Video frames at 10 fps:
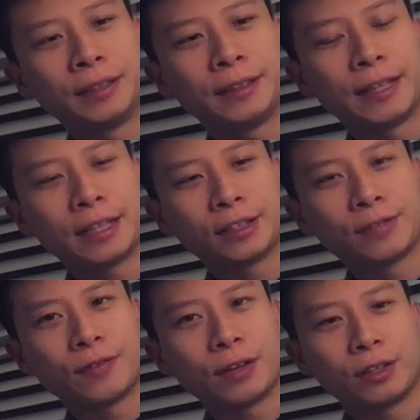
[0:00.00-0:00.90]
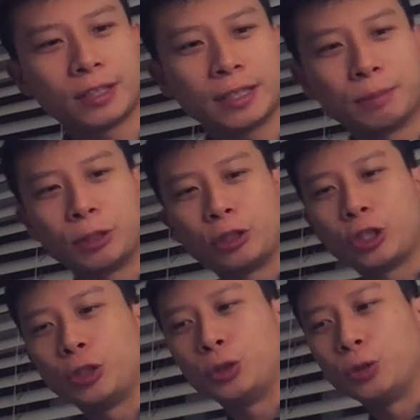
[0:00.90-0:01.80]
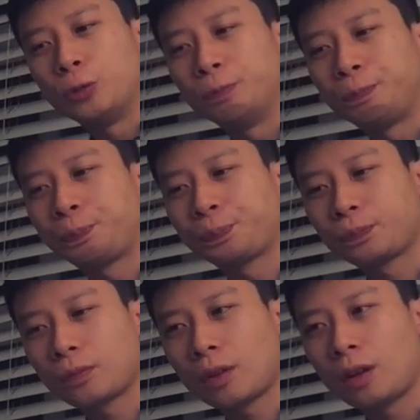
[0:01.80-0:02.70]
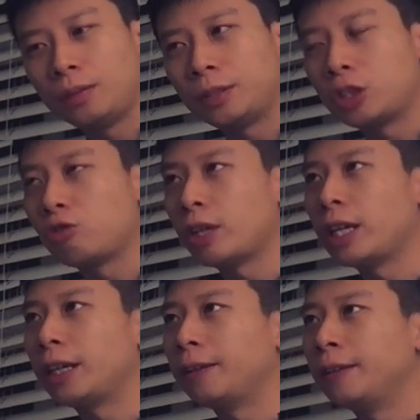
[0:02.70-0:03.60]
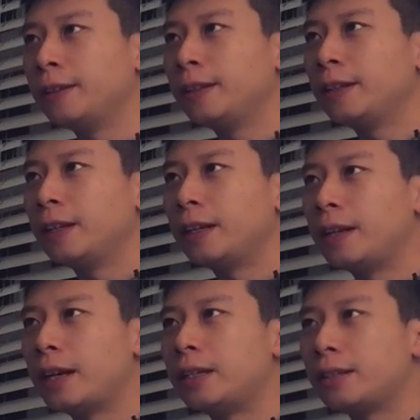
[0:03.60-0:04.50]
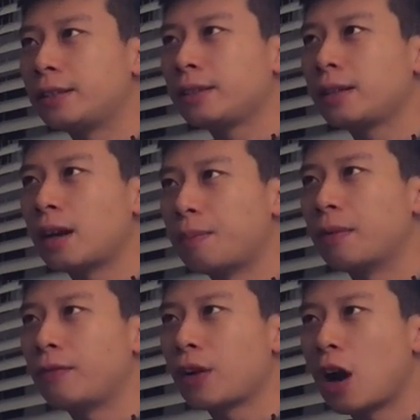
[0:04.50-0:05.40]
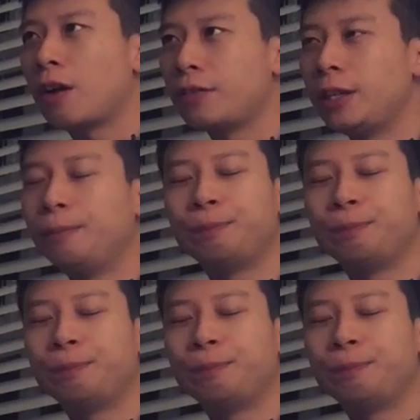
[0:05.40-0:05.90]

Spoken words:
that's very similar to just drinking a nice cup of coffee.